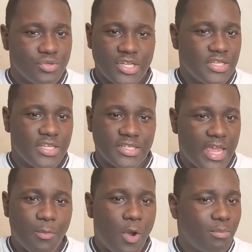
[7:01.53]
They
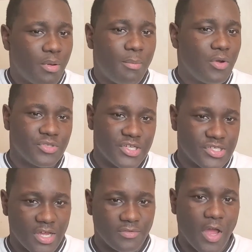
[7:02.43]
won't promote this
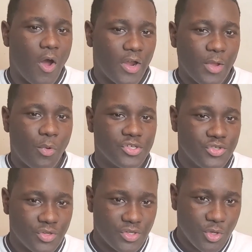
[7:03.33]
stuff. All they want
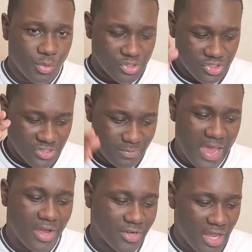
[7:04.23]
you to do is just
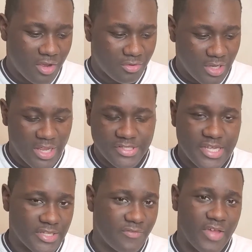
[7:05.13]
bow down and
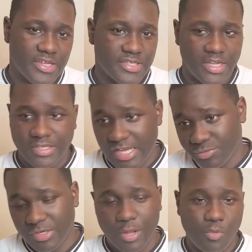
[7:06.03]
take the vaccine. That's
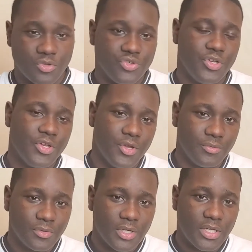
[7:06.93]
what they want you to do.
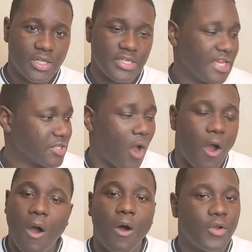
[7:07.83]
That's
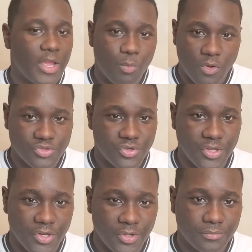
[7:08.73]
all they want you to
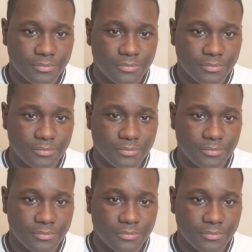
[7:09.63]
do.